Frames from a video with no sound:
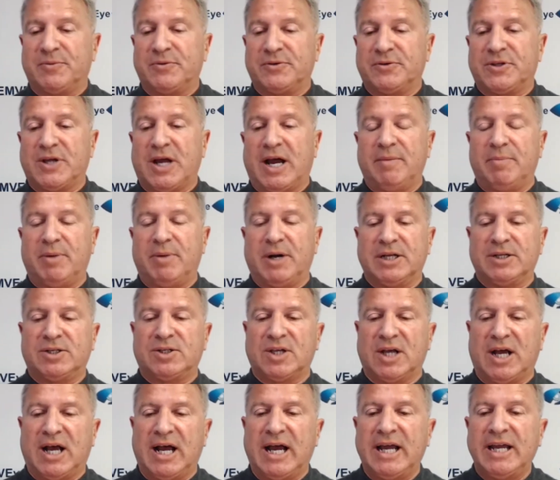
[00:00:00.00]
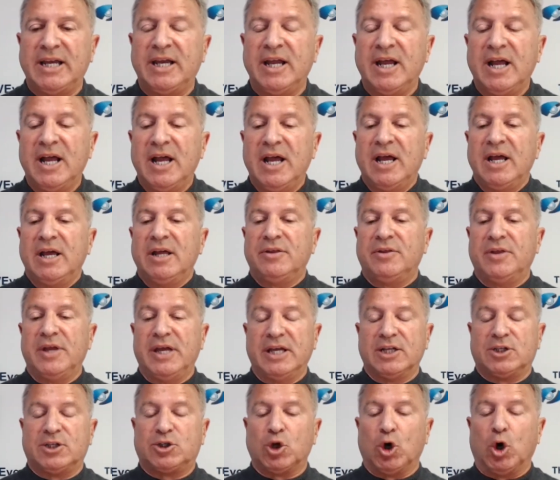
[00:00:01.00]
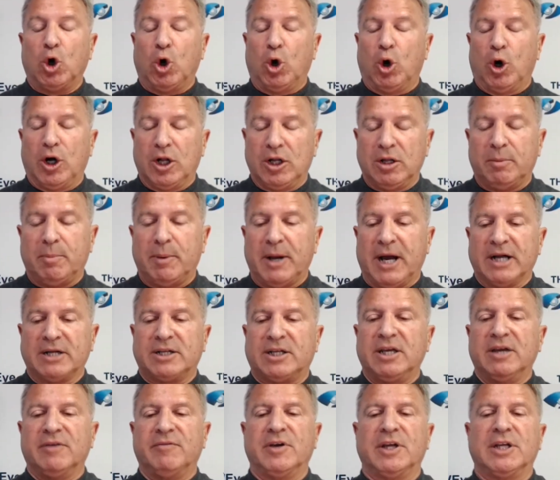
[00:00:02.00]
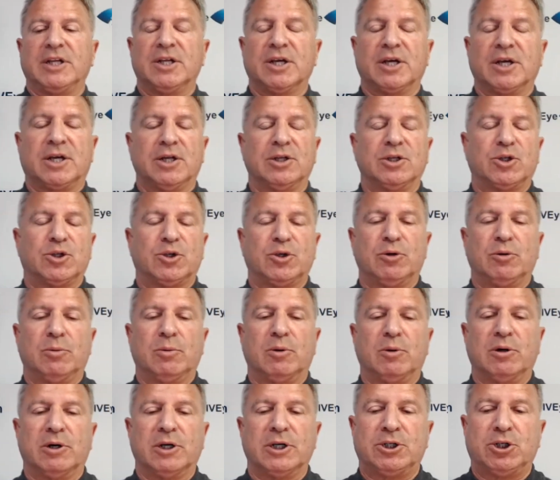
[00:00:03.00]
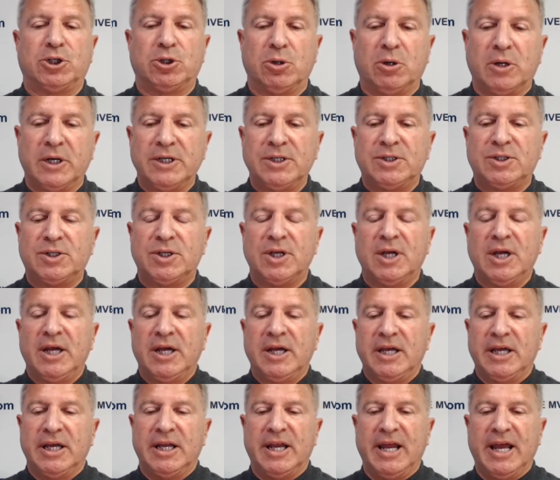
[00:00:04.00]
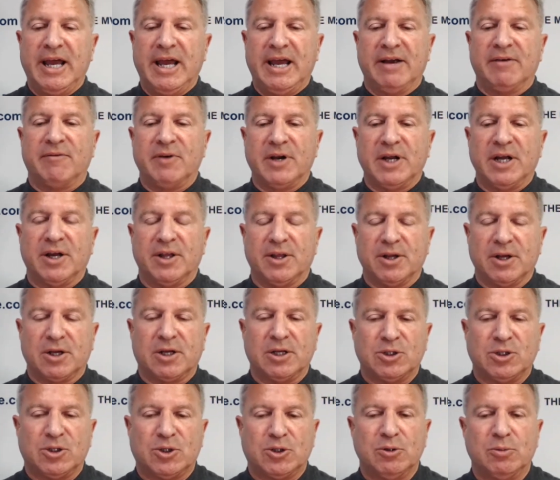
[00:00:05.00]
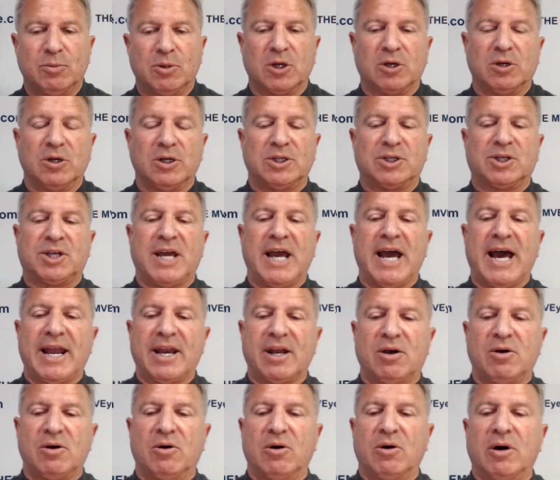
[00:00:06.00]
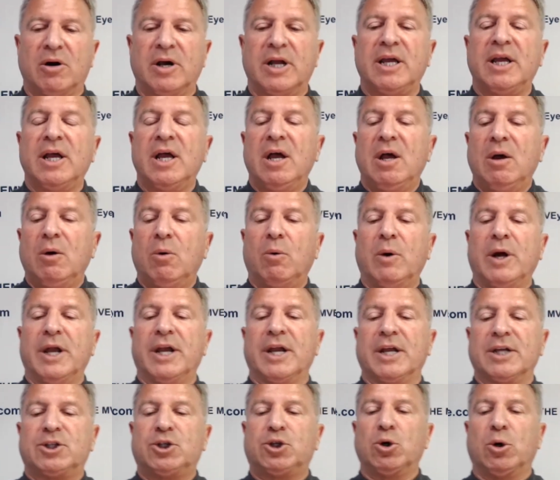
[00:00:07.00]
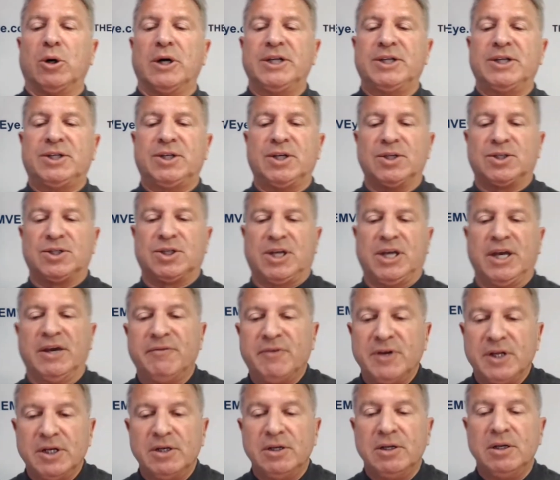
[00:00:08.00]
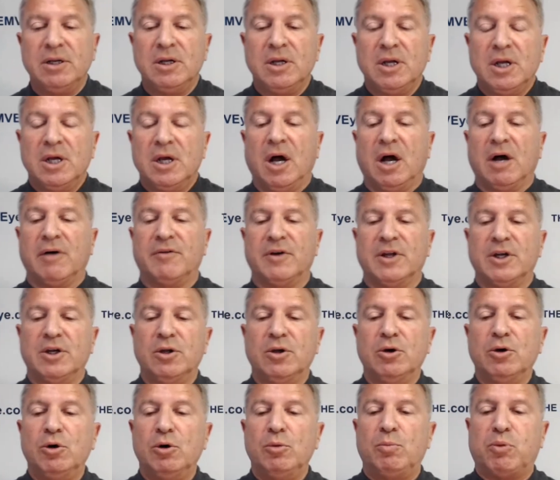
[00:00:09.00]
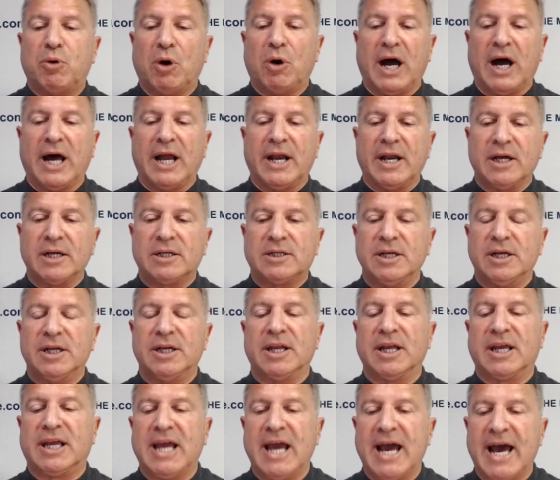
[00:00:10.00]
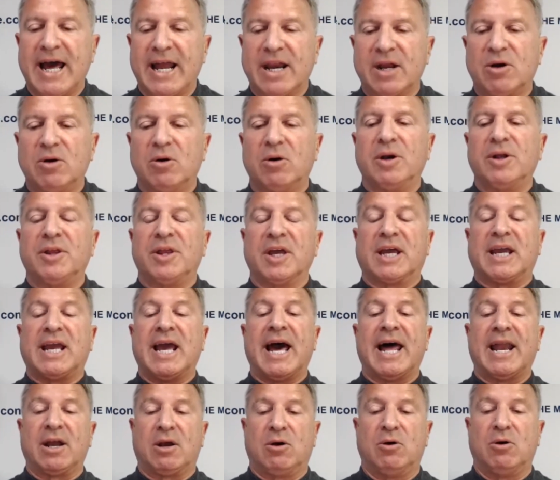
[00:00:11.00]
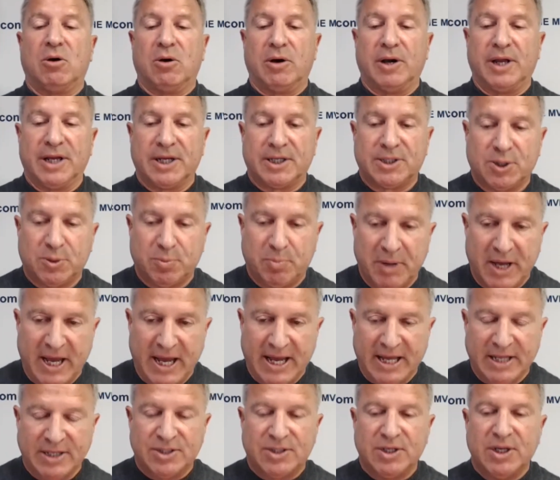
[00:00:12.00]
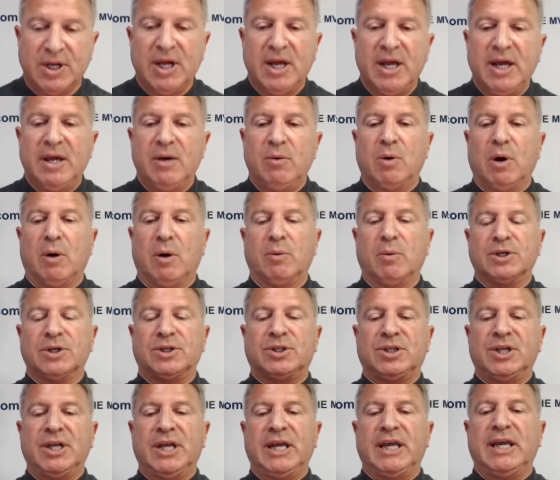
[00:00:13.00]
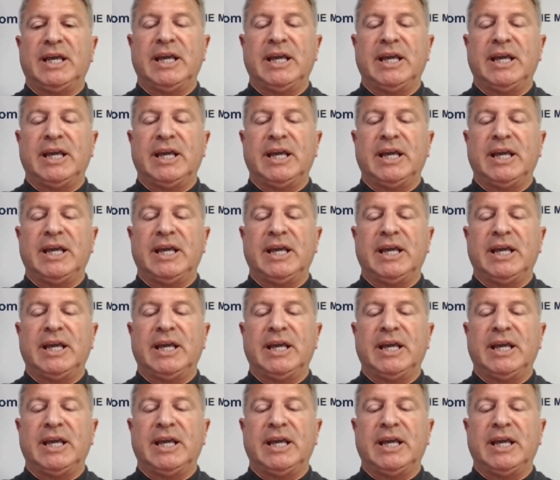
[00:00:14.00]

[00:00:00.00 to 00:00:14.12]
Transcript: side by side. It's all about giving the consumer a choice. In every other consumer goods category, when a choice is given of a new product in the category expands. What we're seeing